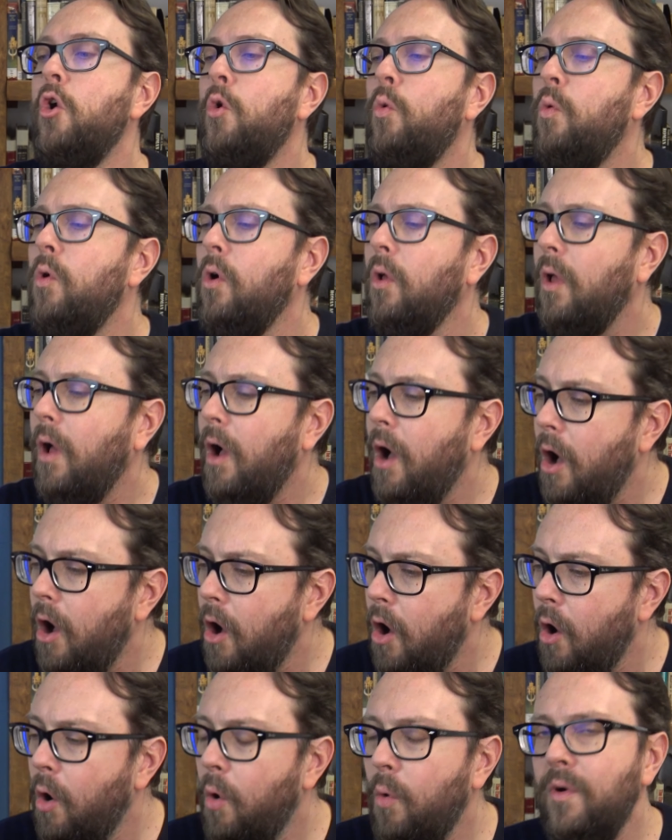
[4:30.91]
will
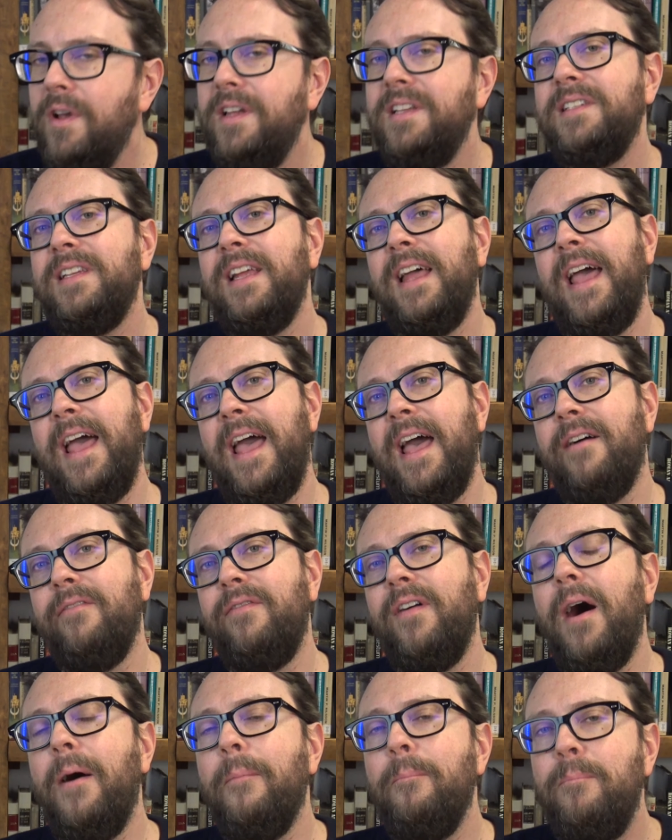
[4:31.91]
always
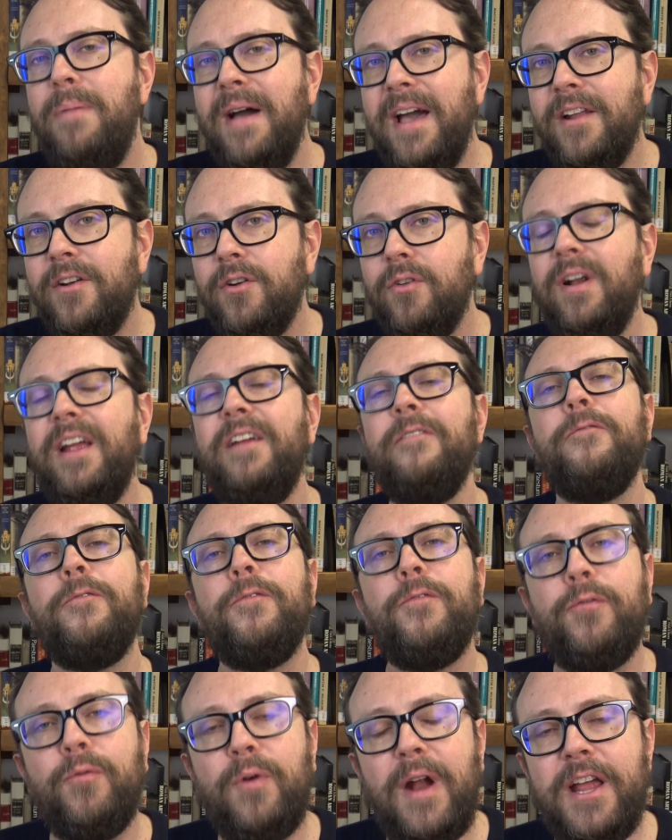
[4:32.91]
have a better and
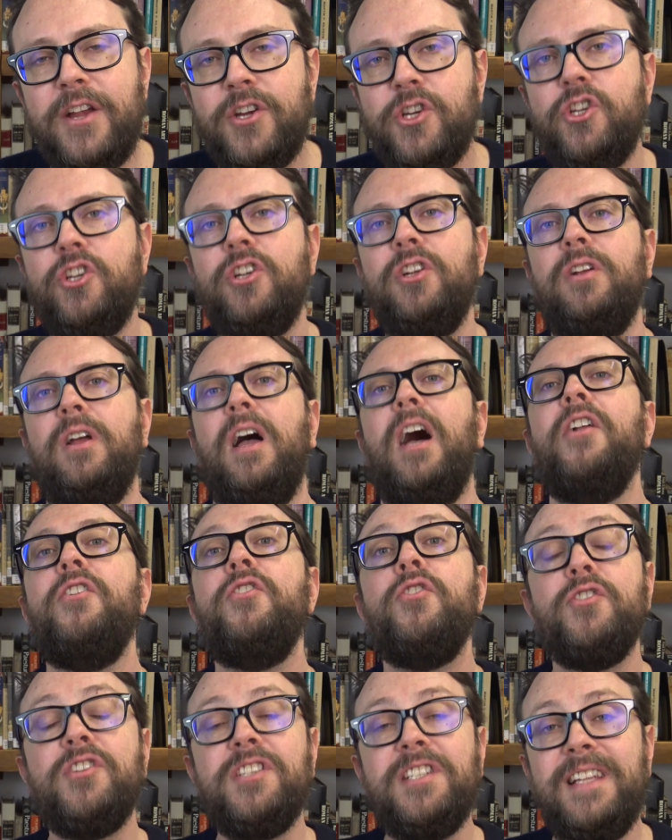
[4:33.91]
fresh
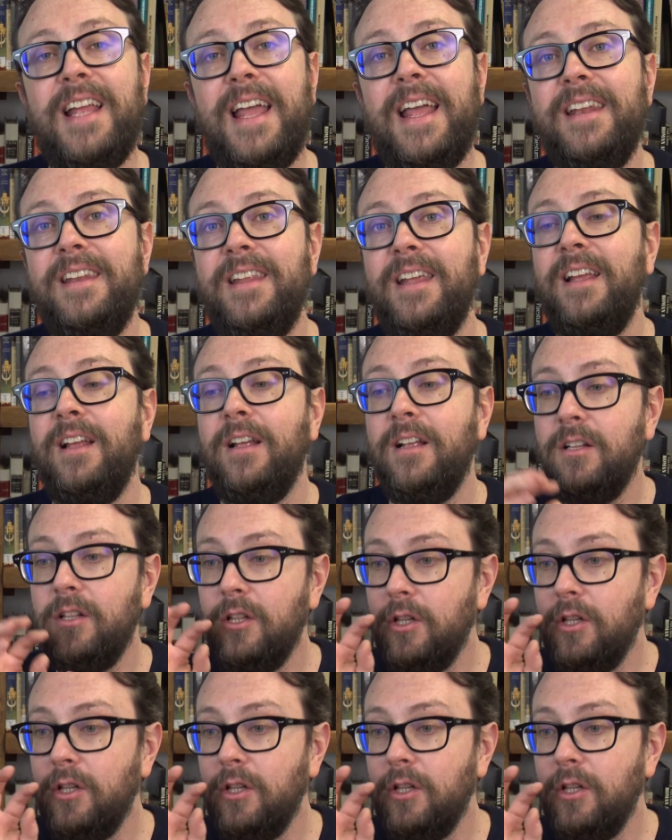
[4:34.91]
understanding,